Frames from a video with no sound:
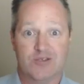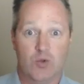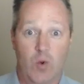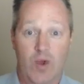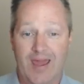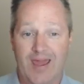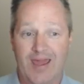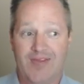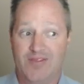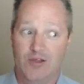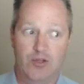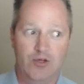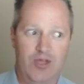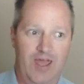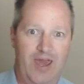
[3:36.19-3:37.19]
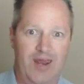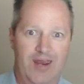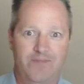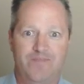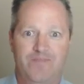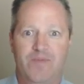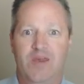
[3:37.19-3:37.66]
way and they'll look at
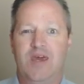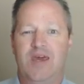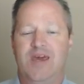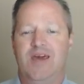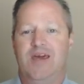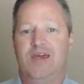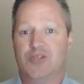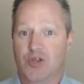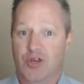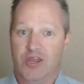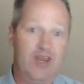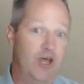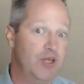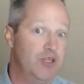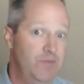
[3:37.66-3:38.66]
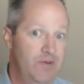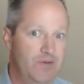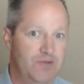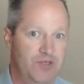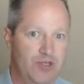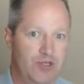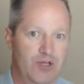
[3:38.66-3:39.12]
it, it's going to get other people
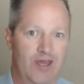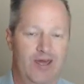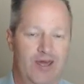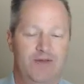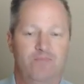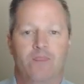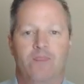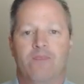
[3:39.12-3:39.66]
to look at it.